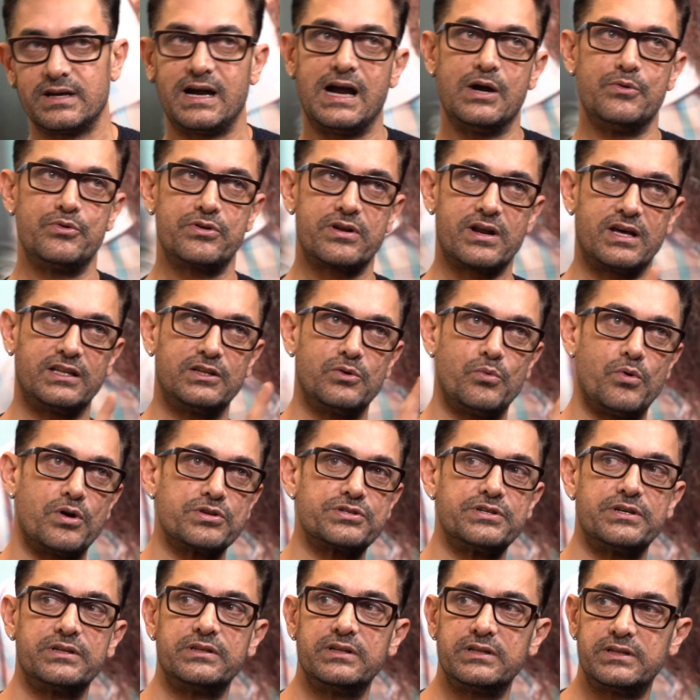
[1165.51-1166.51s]
I would rather
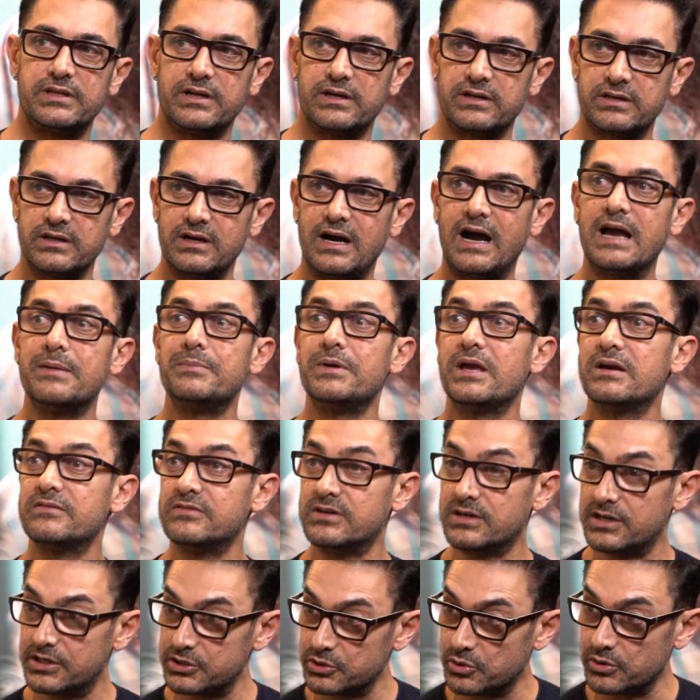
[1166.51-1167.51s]
watch it in the theater. I may have
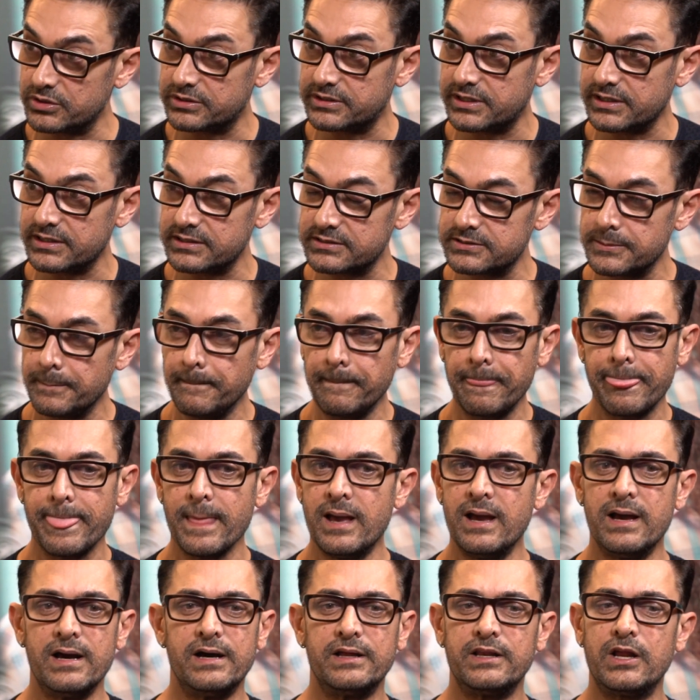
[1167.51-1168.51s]
heard good things.
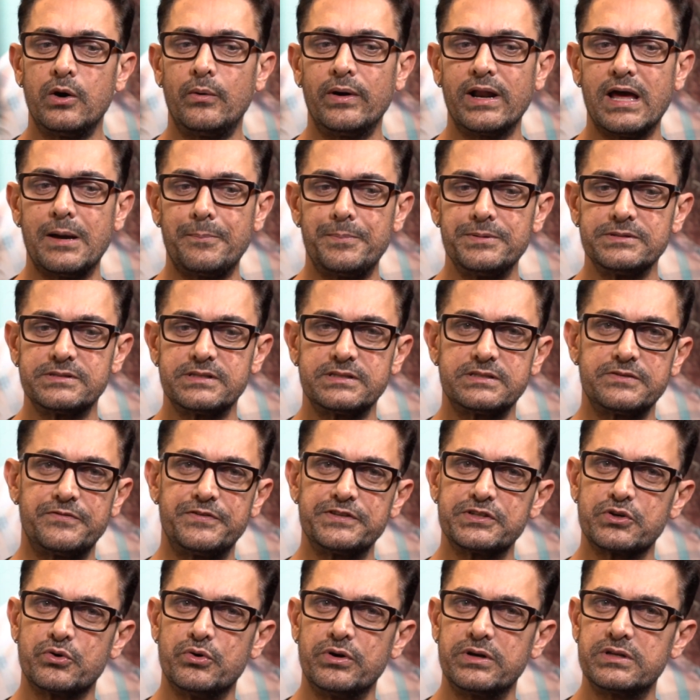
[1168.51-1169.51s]
Now what happens is if
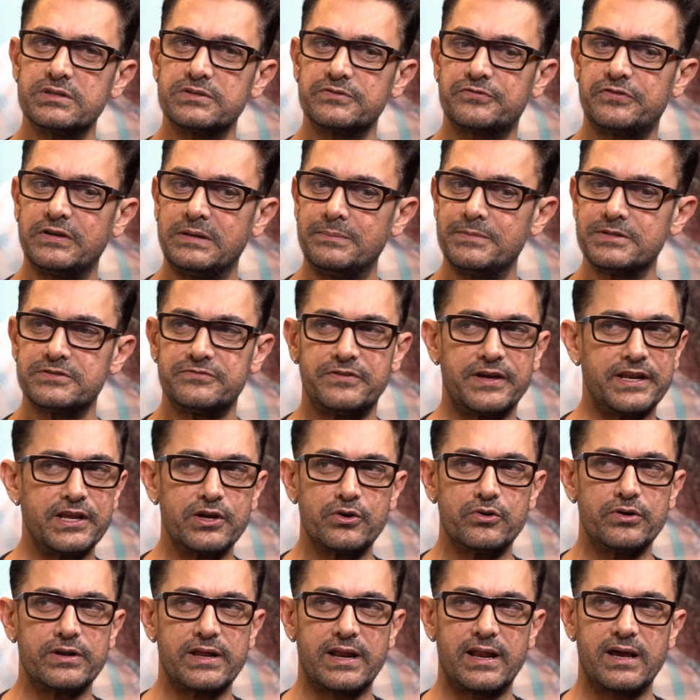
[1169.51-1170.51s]
a film is very
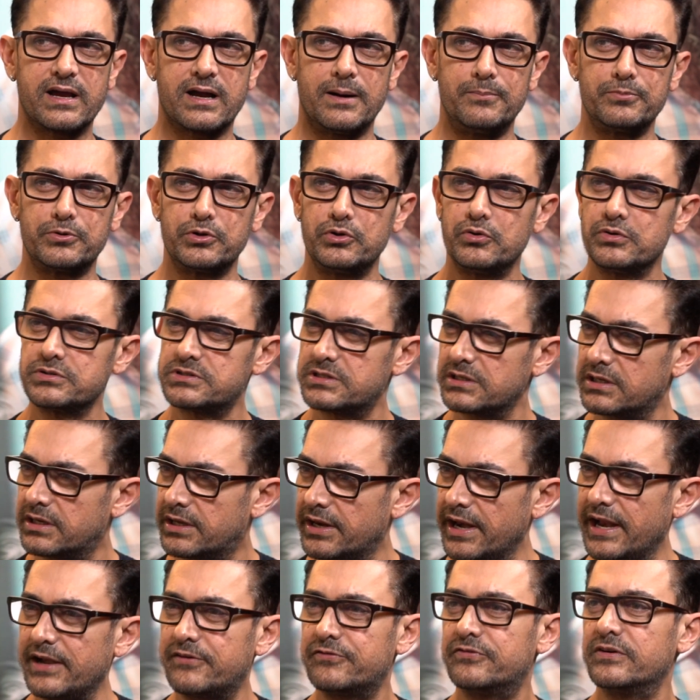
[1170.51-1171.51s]
good and I come to know it's a
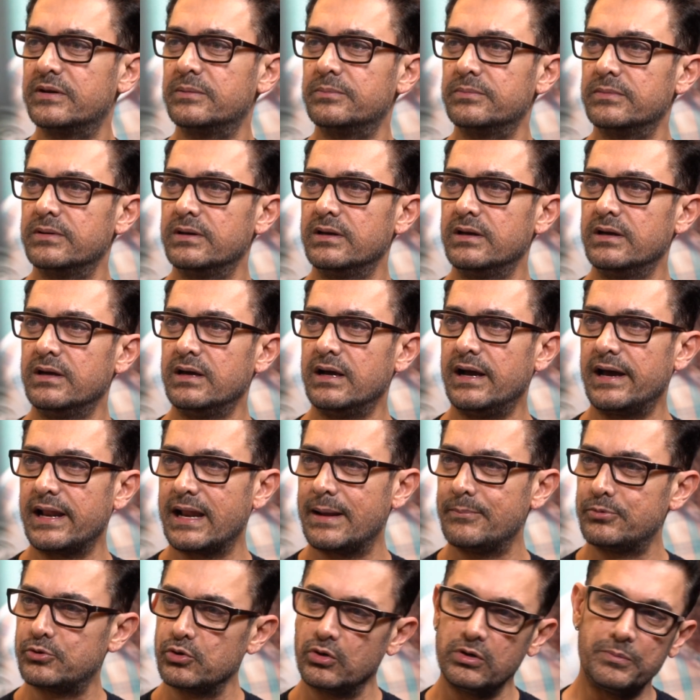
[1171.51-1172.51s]
great film and
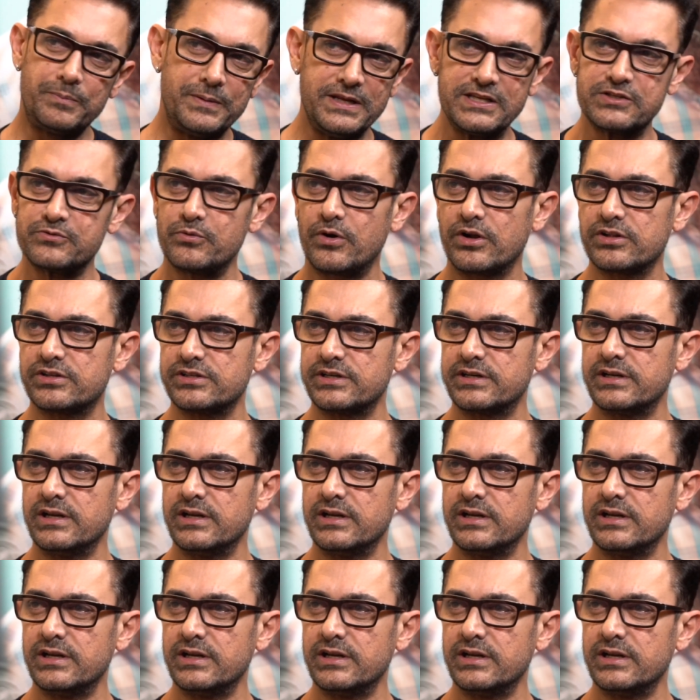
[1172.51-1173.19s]
I'm told, please watch it.